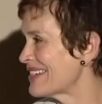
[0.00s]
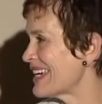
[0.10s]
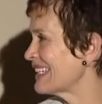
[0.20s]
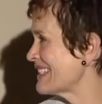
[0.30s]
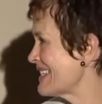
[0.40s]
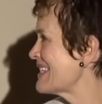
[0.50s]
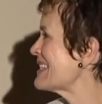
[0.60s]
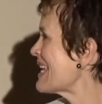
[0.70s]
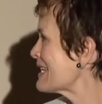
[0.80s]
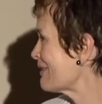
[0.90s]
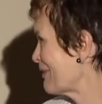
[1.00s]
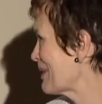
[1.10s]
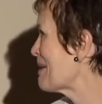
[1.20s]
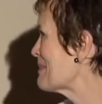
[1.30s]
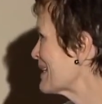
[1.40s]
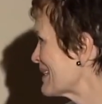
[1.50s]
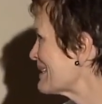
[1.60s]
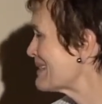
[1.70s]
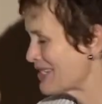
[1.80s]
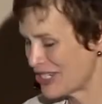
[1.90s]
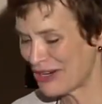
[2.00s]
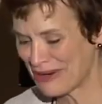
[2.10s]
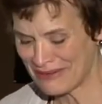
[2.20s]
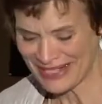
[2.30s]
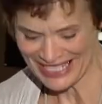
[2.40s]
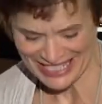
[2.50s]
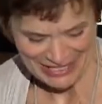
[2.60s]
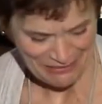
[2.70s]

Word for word: Natali Aziz. Thanks for coming and sharing with us.